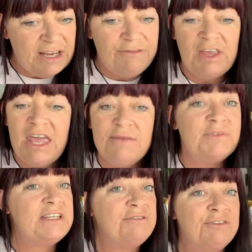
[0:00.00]
I can't
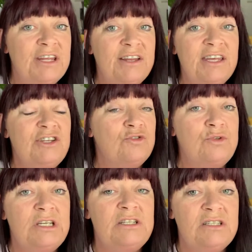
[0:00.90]
put any
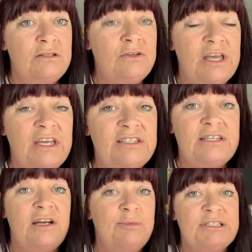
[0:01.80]
sort of pressure on
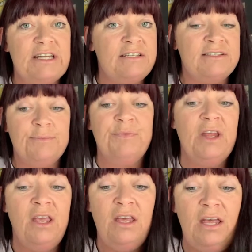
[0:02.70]
myself. Yeah,
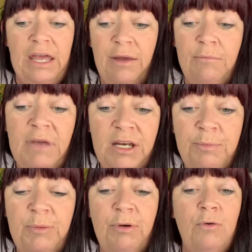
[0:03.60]
definitely. You don't need
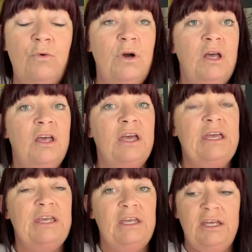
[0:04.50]
to start a
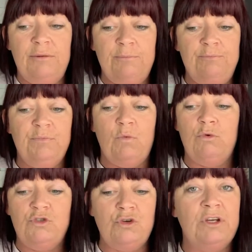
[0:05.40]
business.
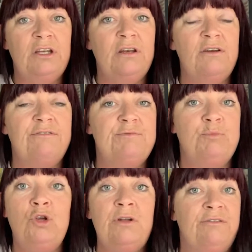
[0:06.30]
Many
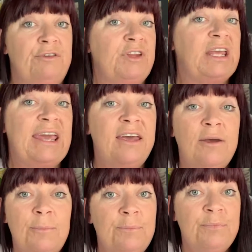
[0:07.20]
people
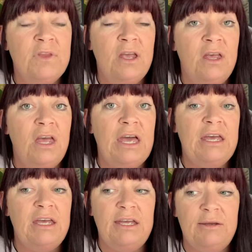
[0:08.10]
will
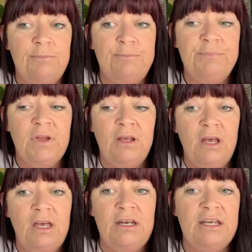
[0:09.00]
join
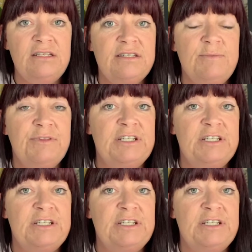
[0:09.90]
purely for the kit.